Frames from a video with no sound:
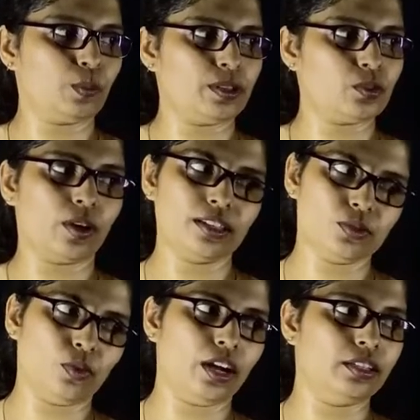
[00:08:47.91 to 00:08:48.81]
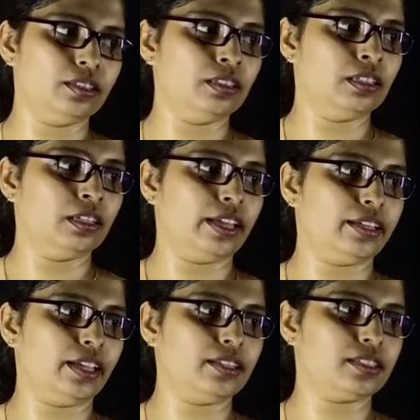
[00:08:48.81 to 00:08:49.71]
plus 1 is 1.
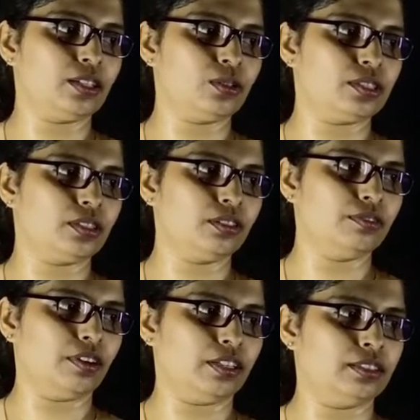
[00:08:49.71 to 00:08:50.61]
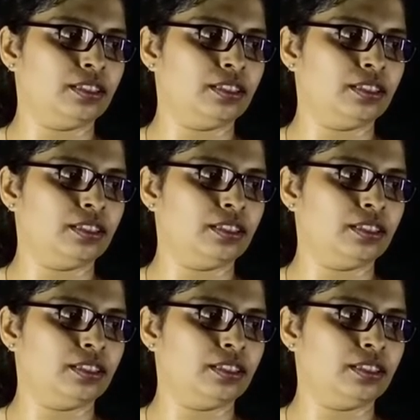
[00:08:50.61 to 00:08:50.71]
Again 0, 0, 1.